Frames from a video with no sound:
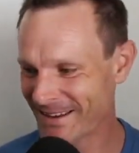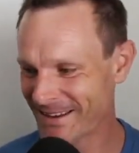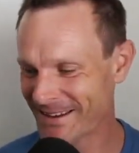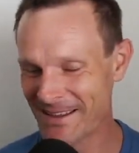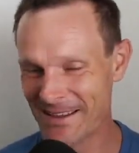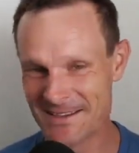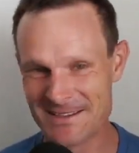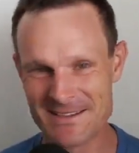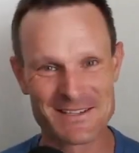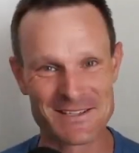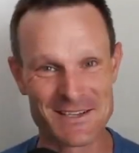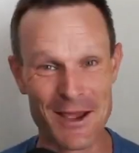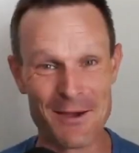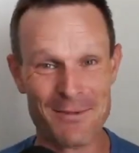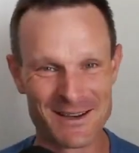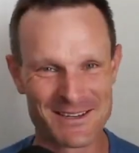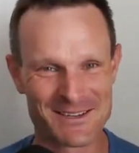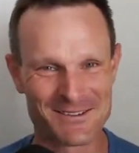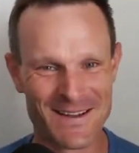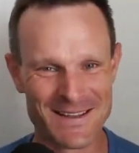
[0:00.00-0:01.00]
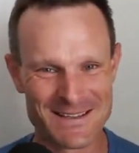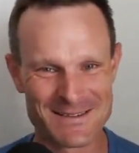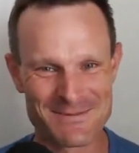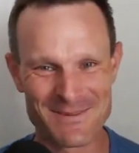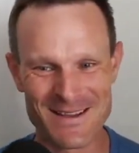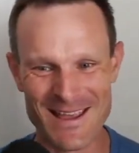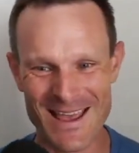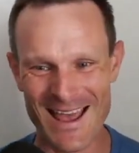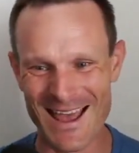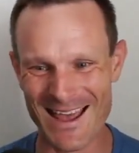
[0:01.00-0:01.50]
It's just so much fun to
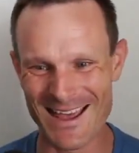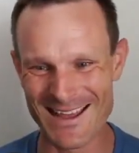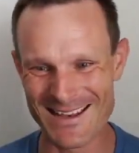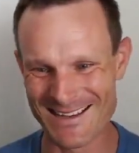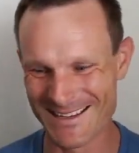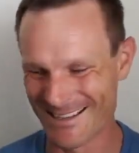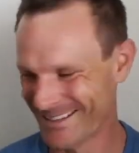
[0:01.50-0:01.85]
be had.